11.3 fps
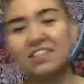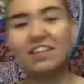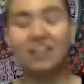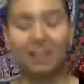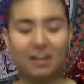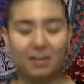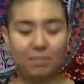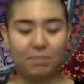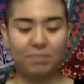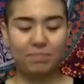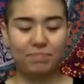And
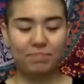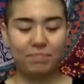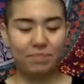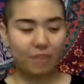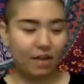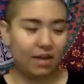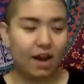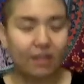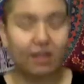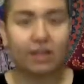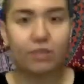yeah,
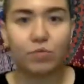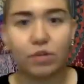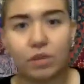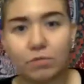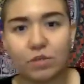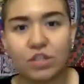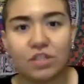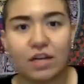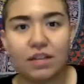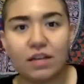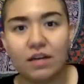like I could really
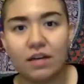appreciate that.